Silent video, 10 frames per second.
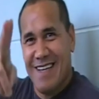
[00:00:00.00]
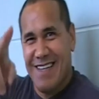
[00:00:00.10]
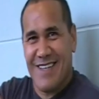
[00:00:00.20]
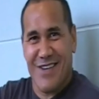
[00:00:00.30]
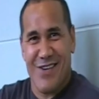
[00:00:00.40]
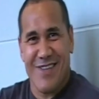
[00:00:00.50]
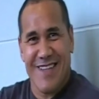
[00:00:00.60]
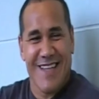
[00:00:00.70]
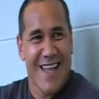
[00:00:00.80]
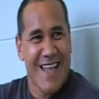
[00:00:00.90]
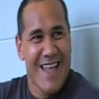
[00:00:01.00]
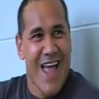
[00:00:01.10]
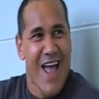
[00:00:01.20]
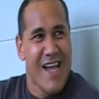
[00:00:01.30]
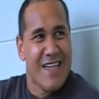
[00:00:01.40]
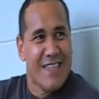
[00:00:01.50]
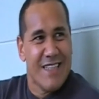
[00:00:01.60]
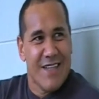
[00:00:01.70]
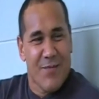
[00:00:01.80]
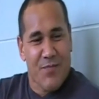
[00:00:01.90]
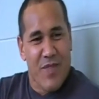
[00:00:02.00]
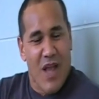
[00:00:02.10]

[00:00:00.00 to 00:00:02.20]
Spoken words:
Hey, what's up, man? I'm good.